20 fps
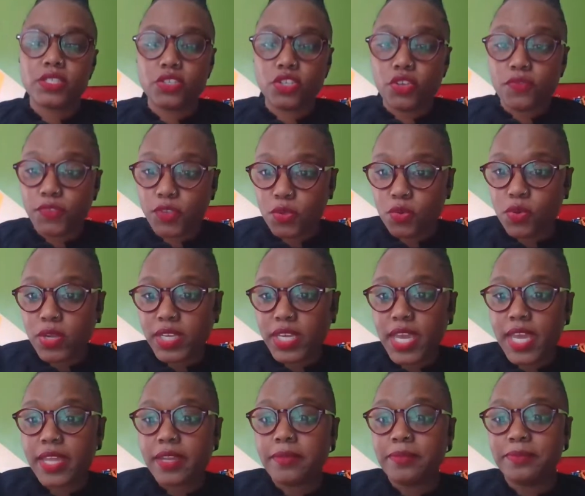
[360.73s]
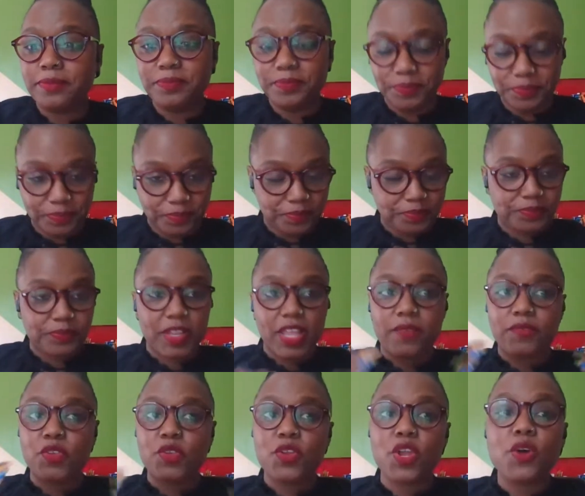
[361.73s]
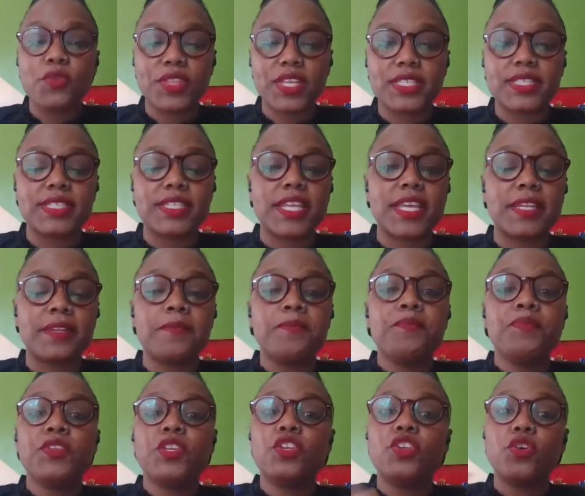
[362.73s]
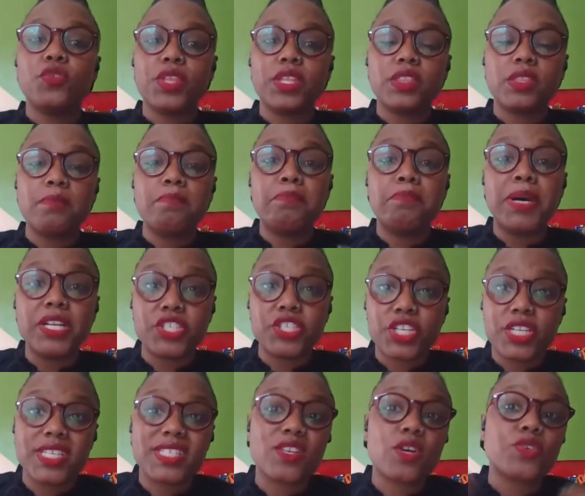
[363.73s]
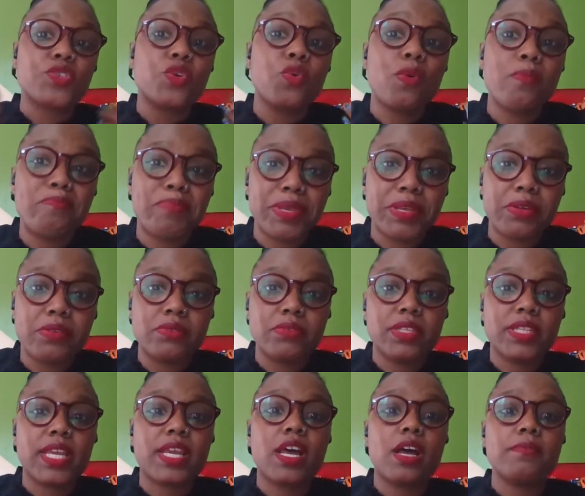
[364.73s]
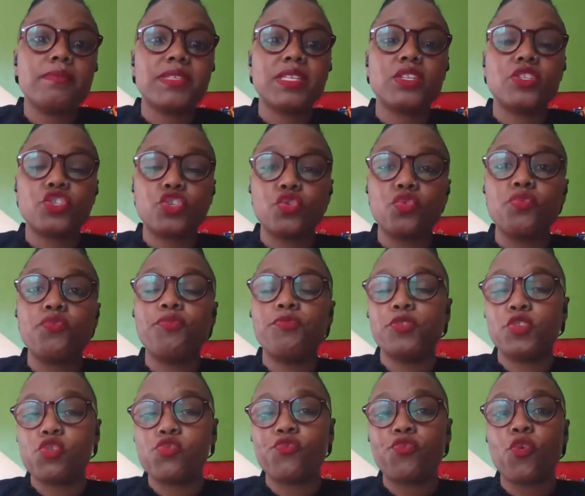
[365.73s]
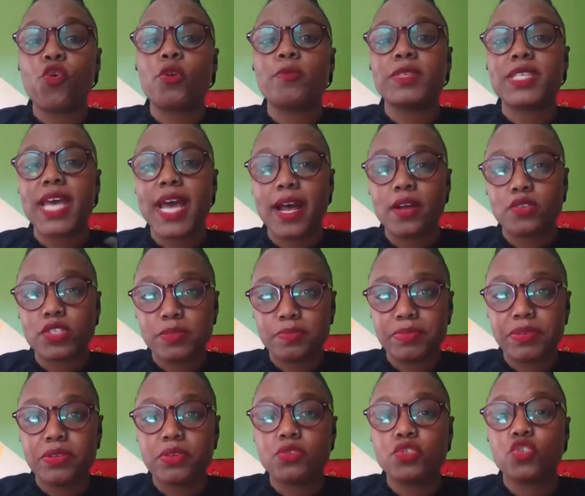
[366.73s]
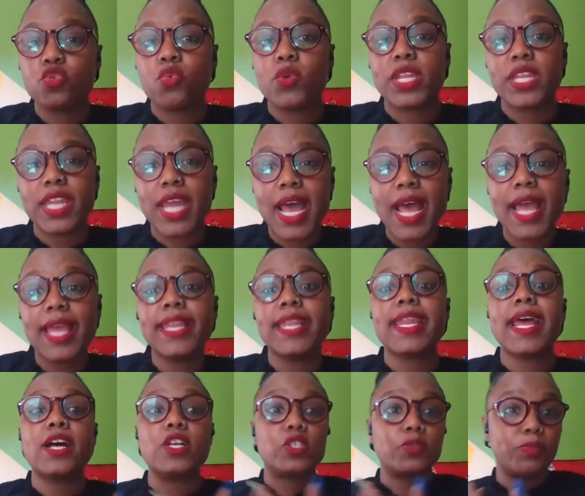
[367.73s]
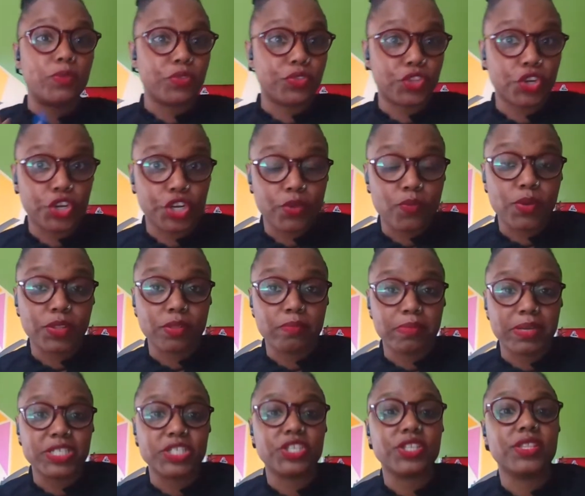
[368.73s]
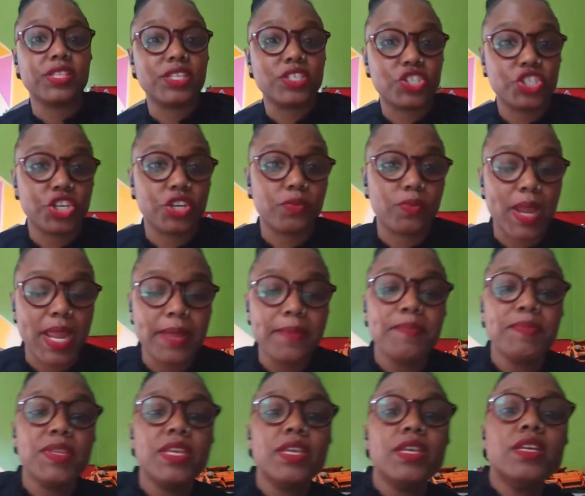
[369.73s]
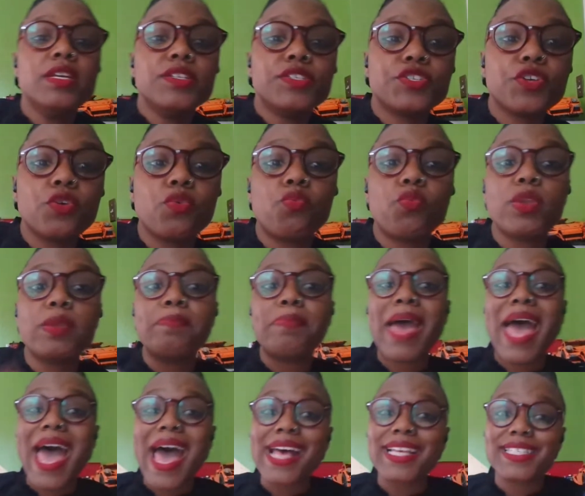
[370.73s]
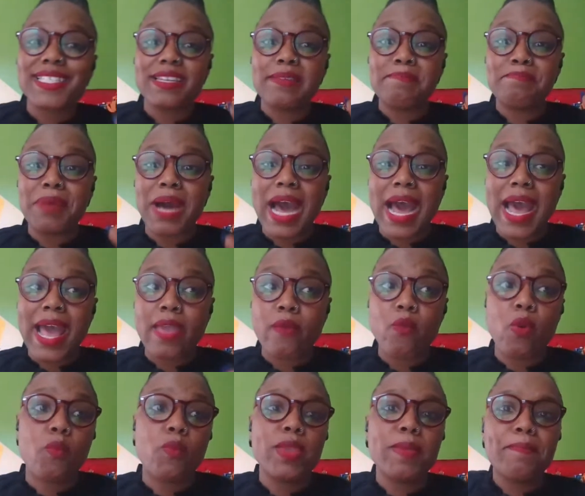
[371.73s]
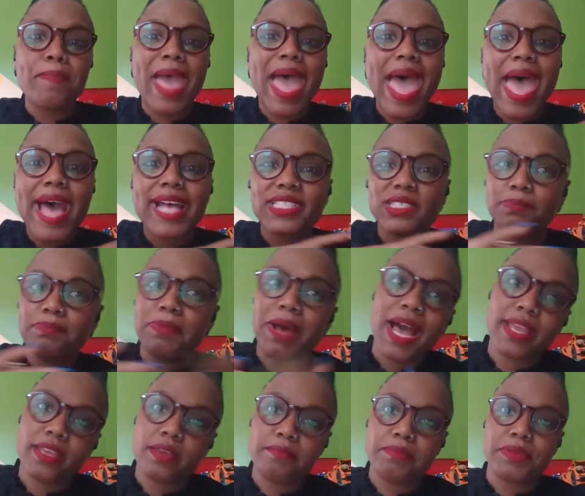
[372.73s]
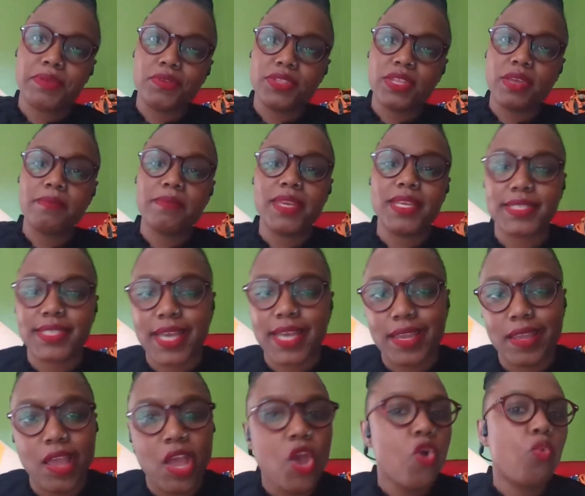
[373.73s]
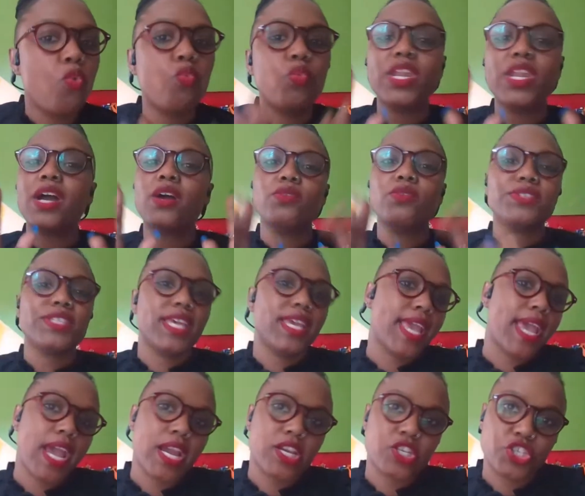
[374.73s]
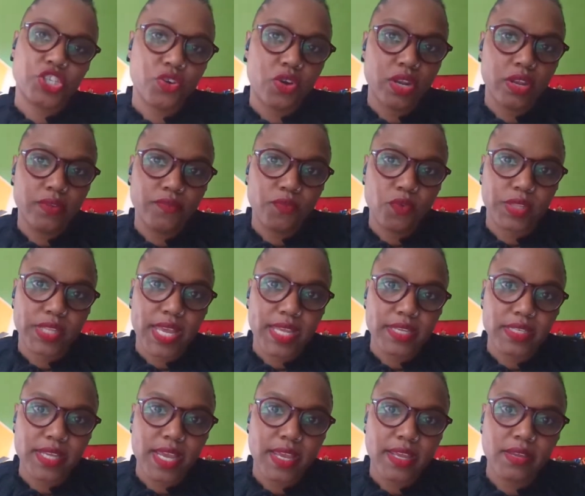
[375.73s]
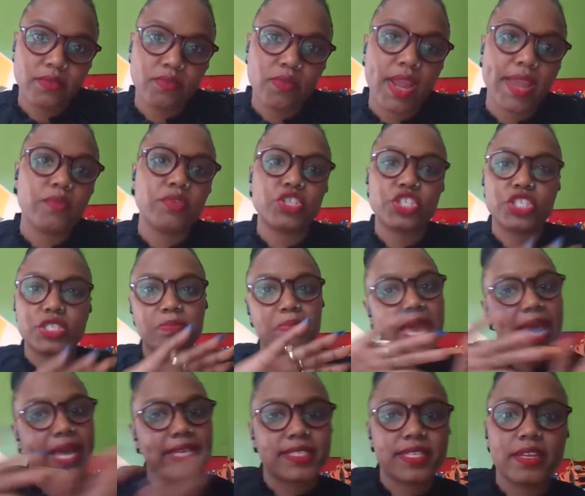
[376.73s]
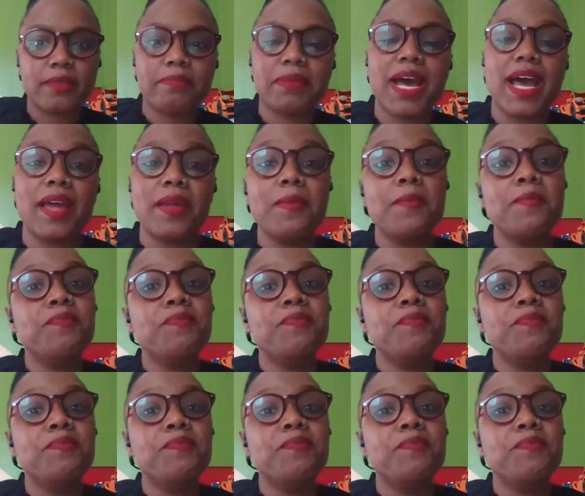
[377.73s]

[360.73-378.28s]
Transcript: if you, again, if you know this, then you know that the budget is also a bill that comes in two forms: House Bill 29 and House Bill 30 were the budget this year, right? So we passed it by. When we pass by a bill, that means like we're not going to take action on it for that day, right? We're just passing it by.